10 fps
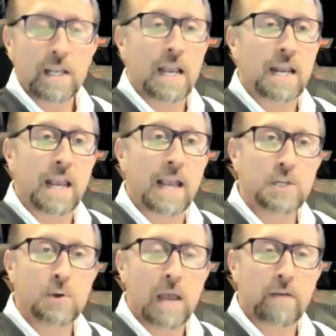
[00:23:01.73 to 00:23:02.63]
in
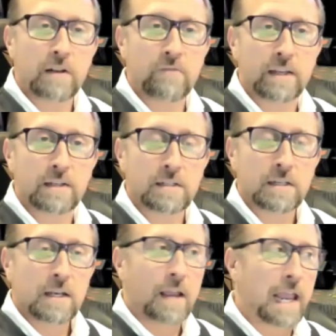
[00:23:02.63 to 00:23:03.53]
case you have an event
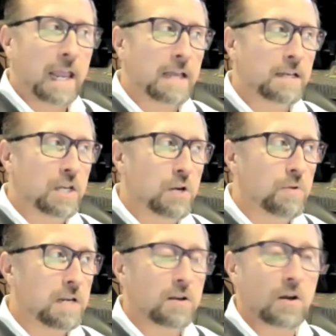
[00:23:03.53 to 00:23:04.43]
and you
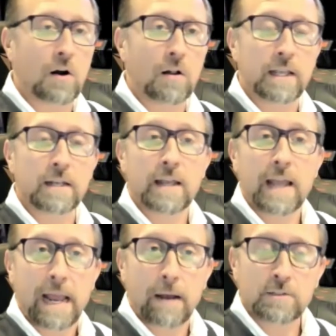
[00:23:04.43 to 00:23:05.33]
need to call in
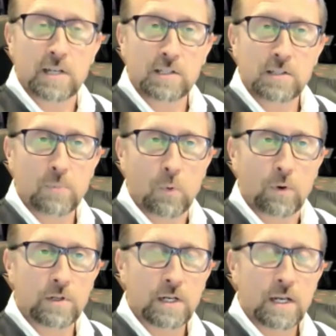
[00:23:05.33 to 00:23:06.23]
outside
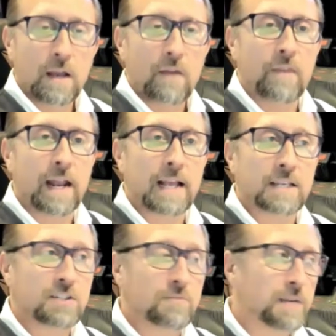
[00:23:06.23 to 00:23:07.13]
support that
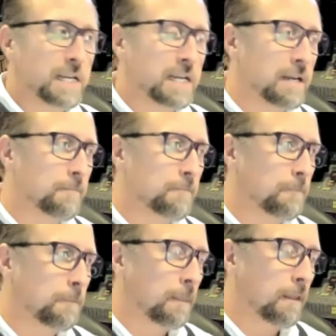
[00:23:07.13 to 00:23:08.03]
has to be
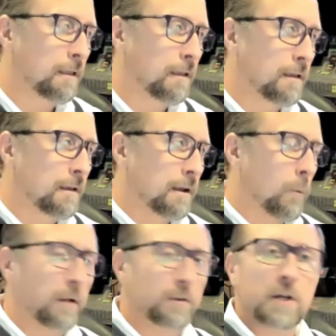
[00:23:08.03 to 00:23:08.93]

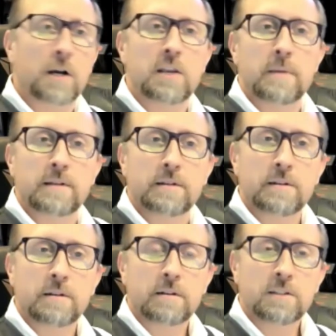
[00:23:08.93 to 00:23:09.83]
well documented,
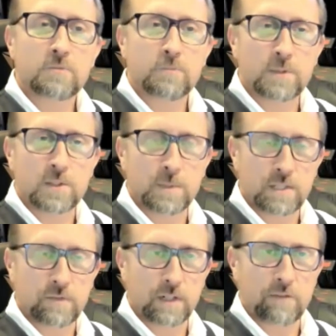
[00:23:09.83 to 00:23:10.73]

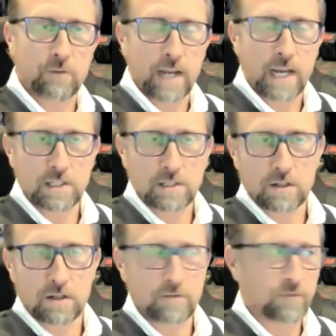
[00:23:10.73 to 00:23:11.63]
specifically for cases
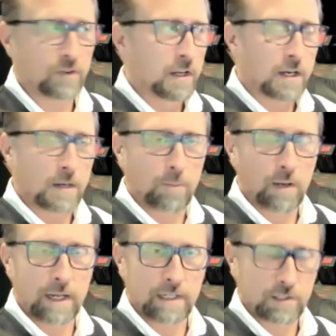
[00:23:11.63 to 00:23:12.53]
of
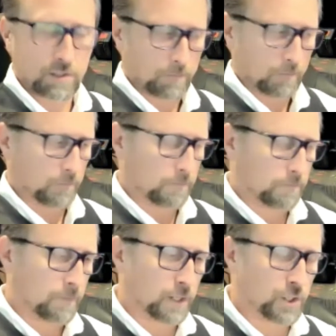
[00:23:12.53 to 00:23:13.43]
compliance,
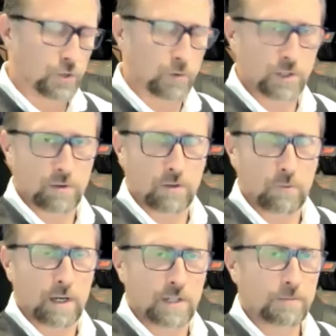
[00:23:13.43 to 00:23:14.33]
insurance, or
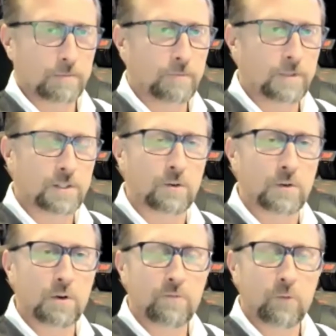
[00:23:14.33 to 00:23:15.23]
otherwise. So
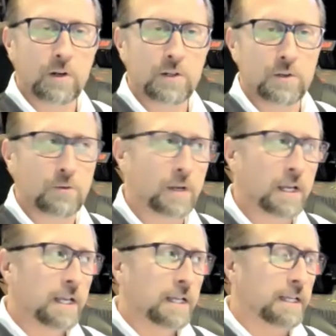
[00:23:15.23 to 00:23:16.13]
Unit 42
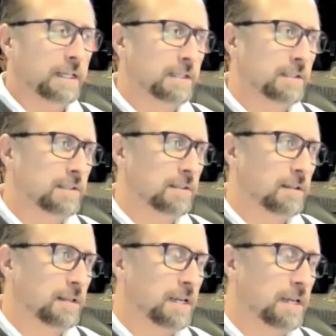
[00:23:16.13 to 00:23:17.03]
is
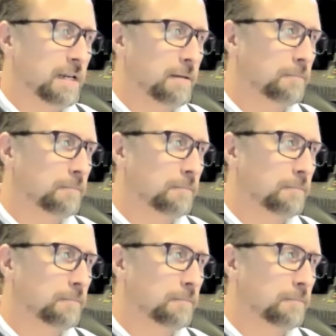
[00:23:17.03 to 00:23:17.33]
the